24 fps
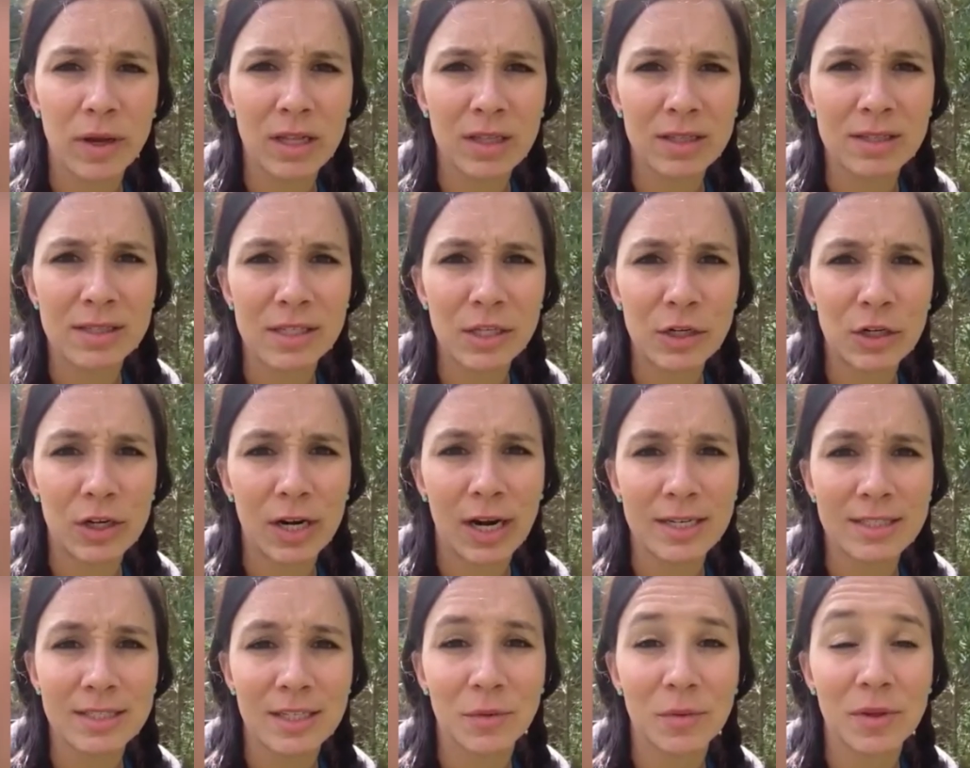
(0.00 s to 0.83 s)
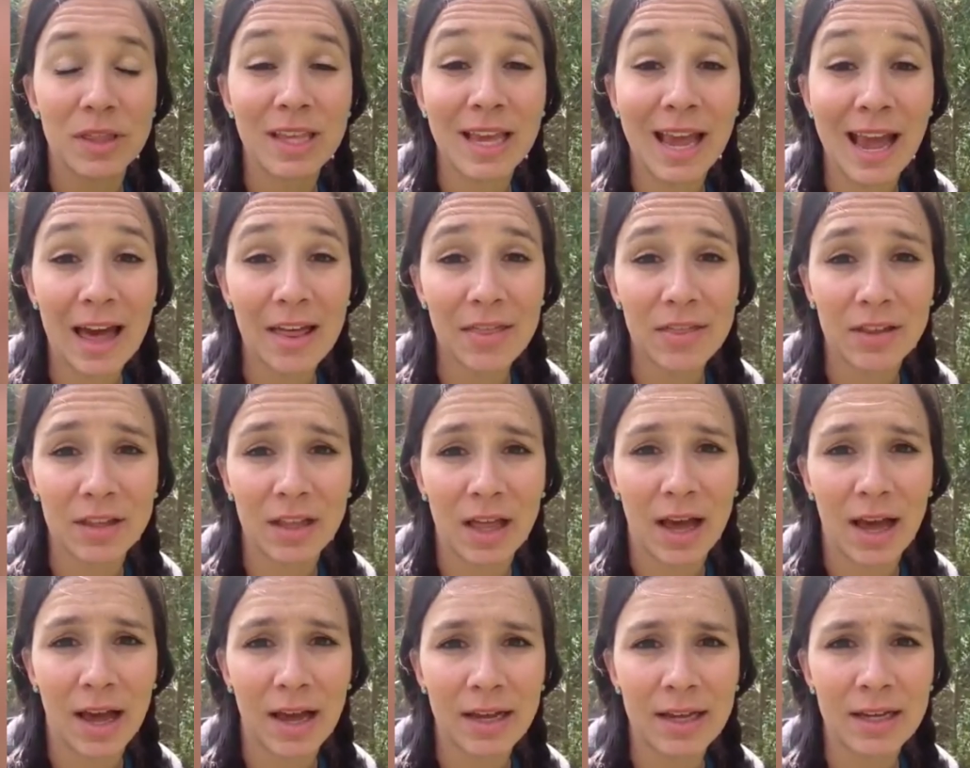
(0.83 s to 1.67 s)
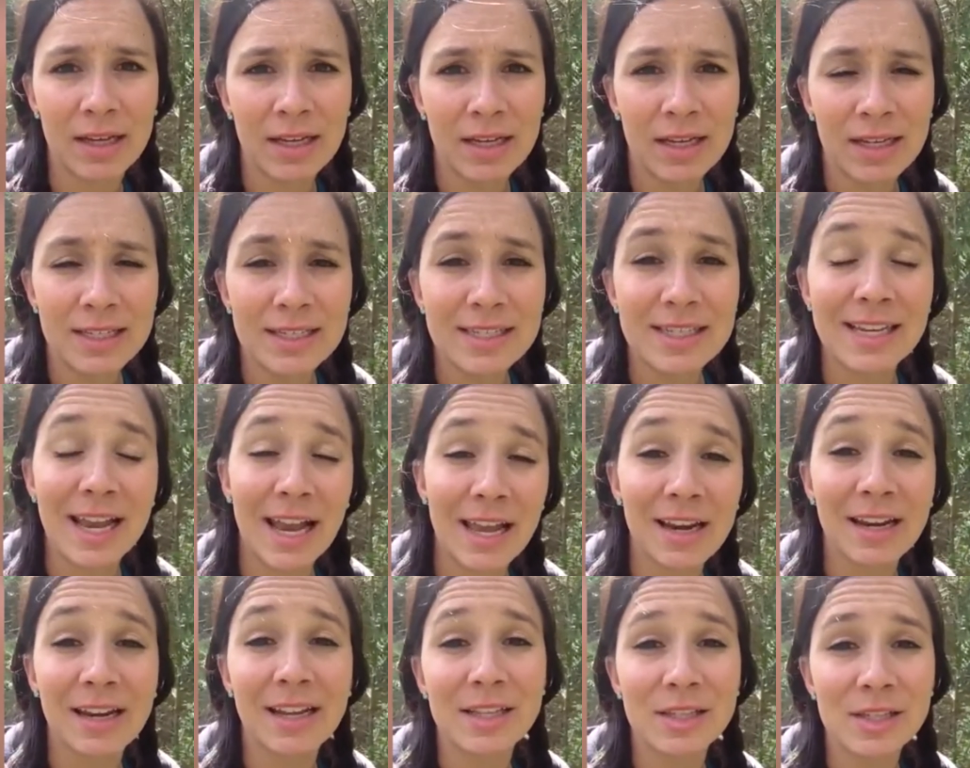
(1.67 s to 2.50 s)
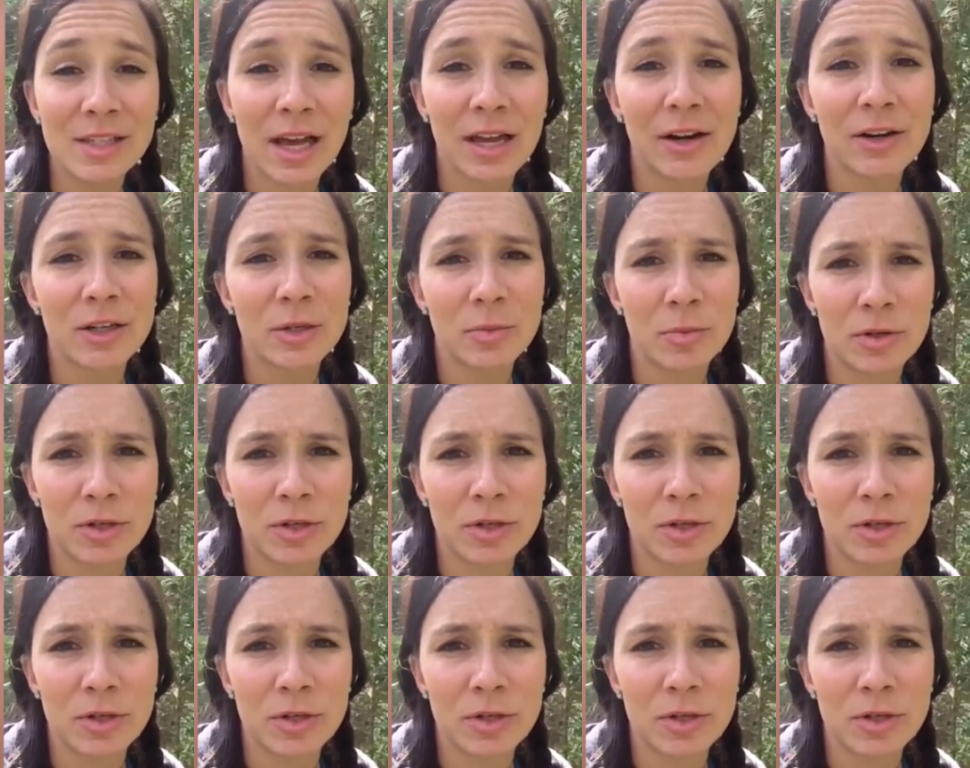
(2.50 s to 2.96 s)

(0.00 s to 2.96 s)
well as interacting with Cathalac to gain an insider's